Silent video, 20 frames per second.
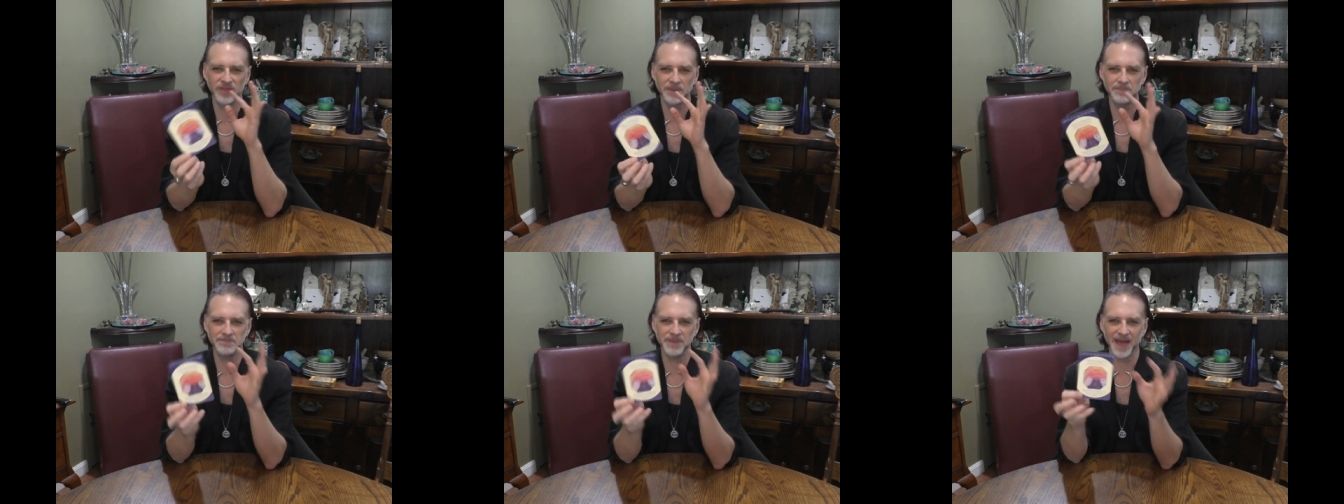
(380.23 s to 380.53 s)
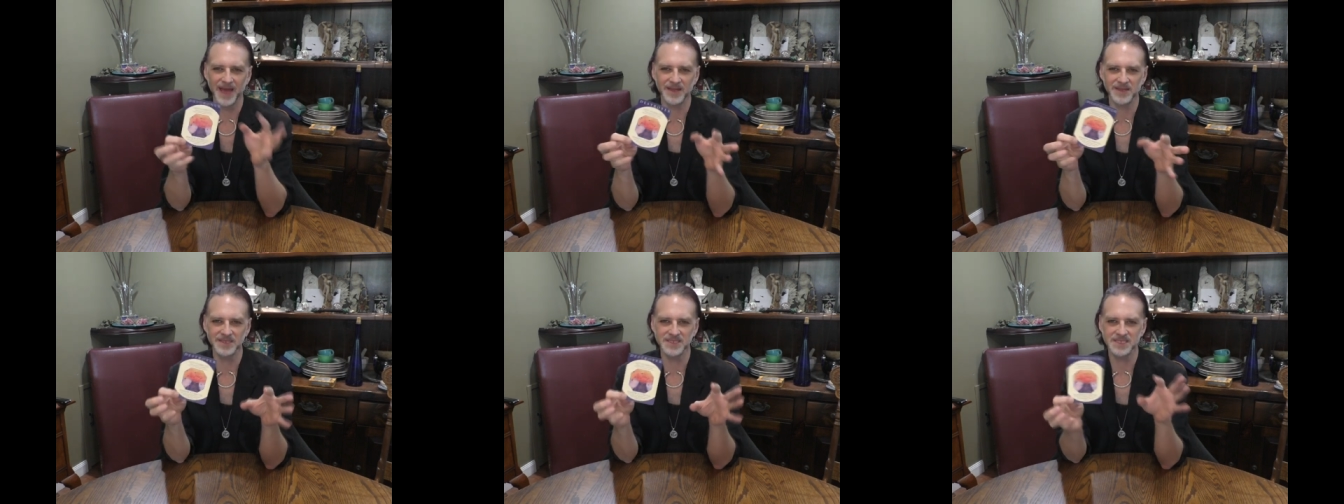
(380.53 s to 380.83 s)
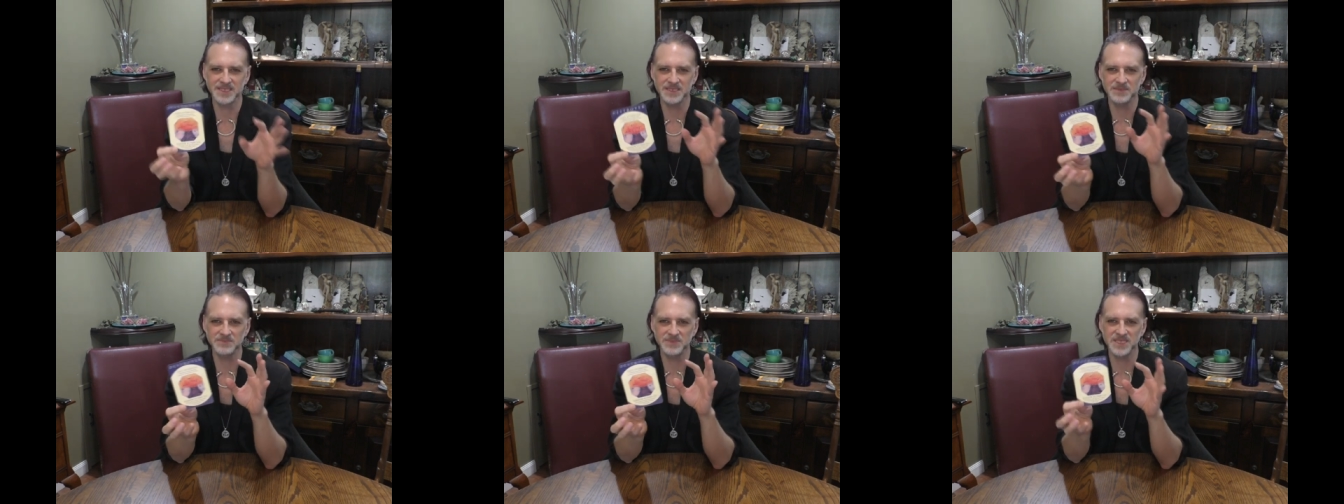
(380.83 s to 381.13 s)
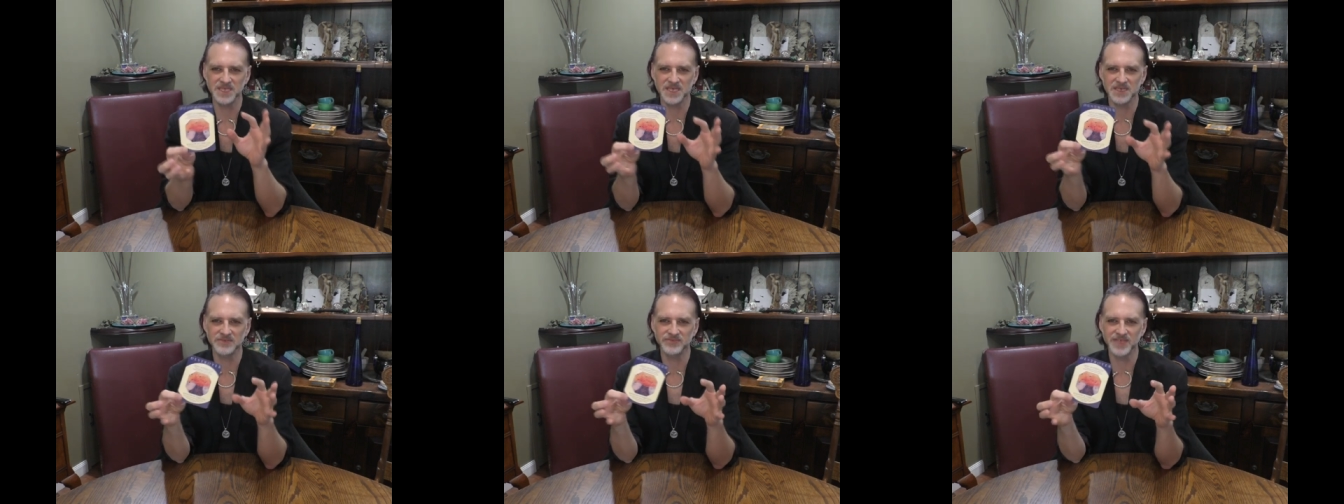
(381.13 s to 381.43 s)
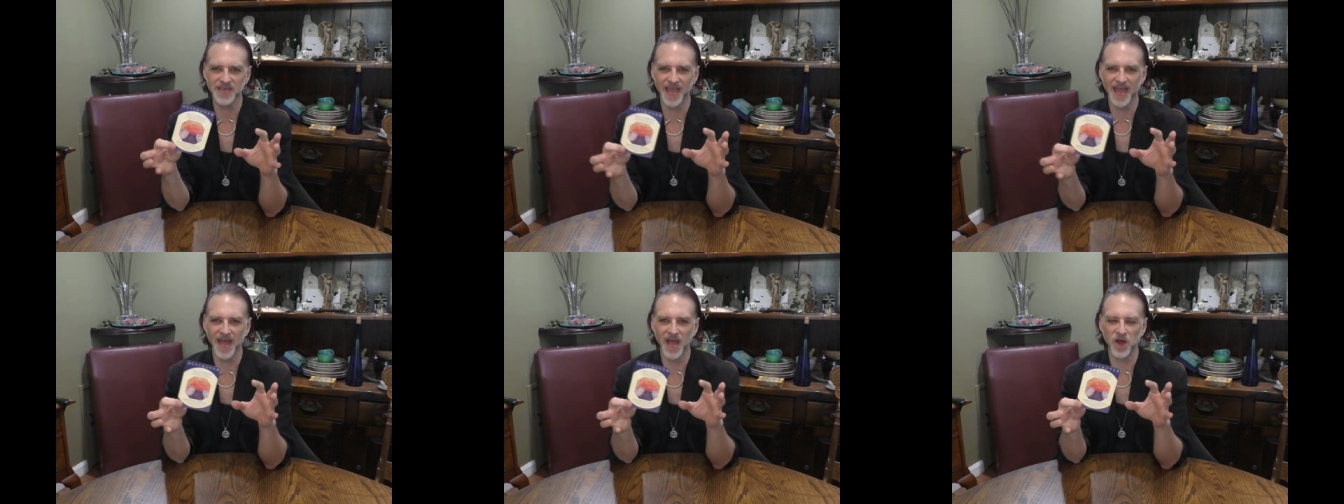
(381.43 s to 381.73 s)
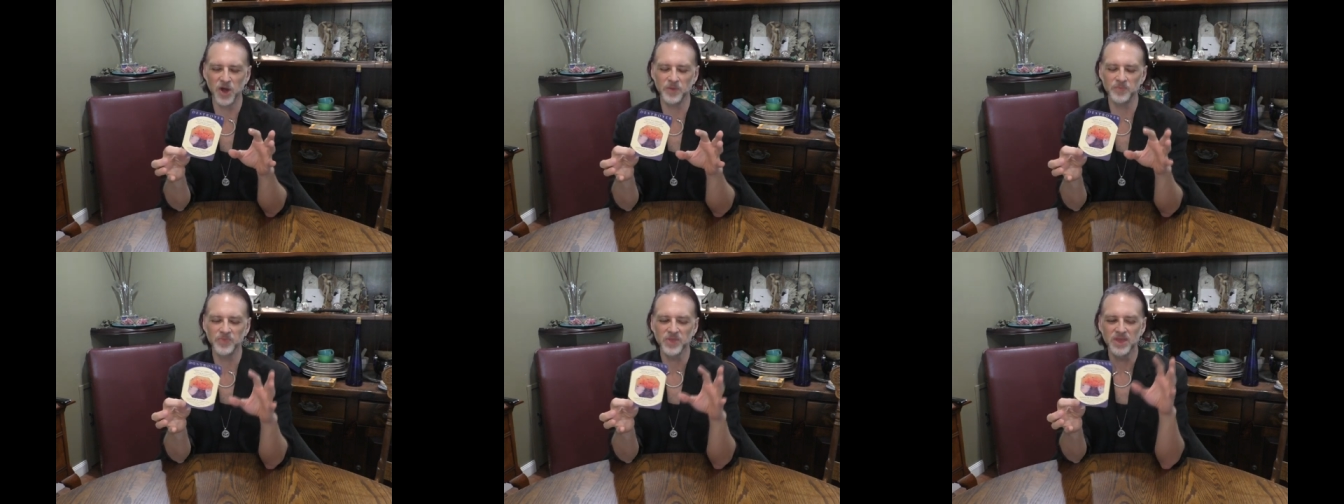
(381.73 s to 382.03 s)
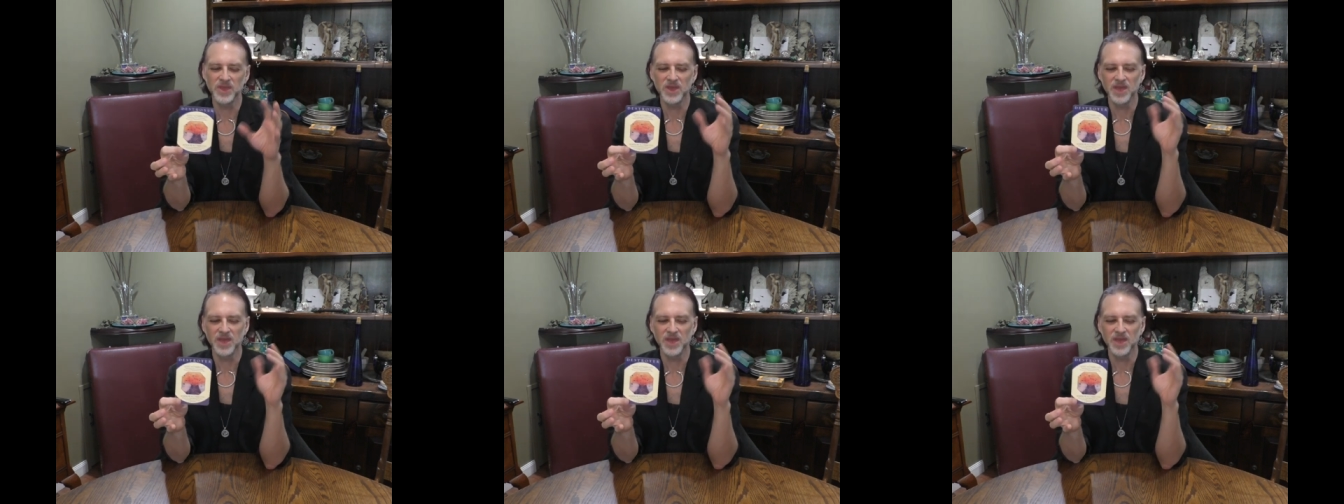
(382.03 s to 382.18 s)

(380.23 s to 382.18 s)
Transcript: They balance themselves out.